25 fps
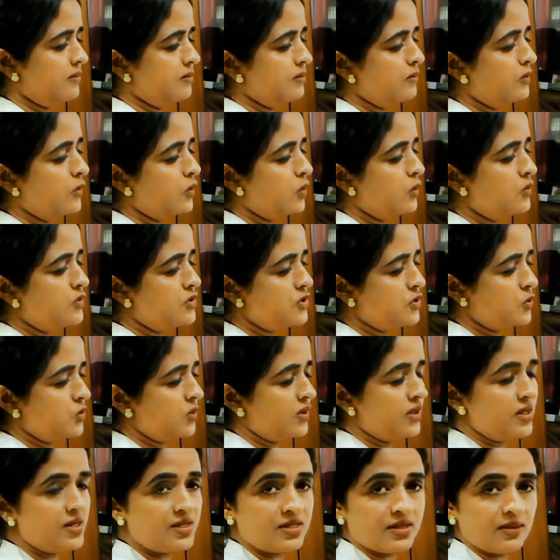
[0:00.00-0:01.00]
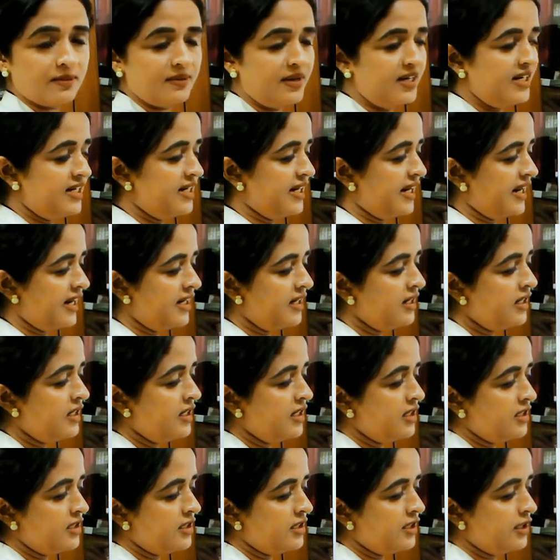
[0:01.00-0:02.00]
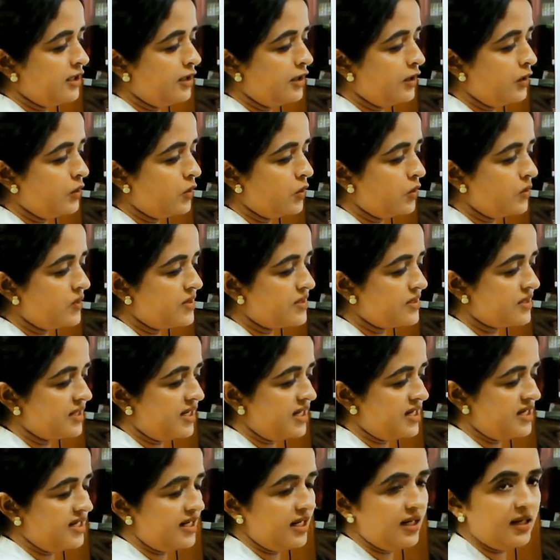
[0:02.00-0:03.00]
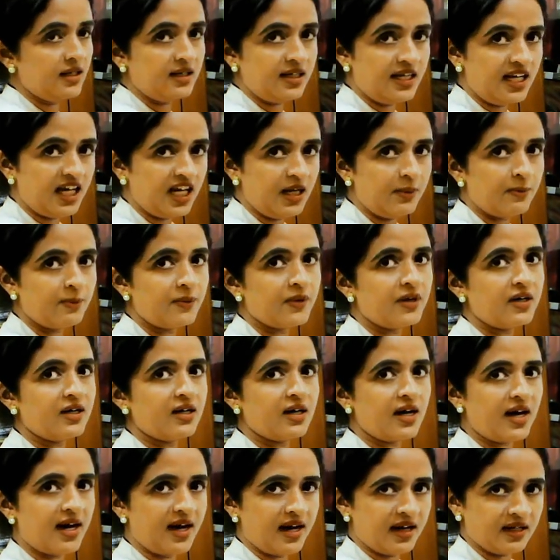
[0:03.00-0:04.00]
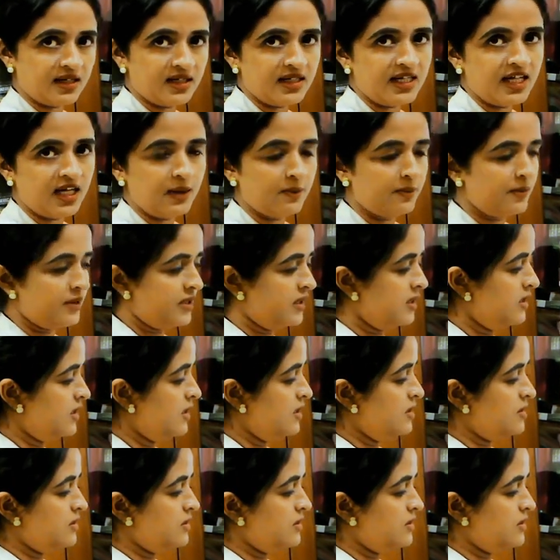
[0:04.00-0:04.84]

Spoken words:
move towards the midline, the groove is getting deeper and deeper.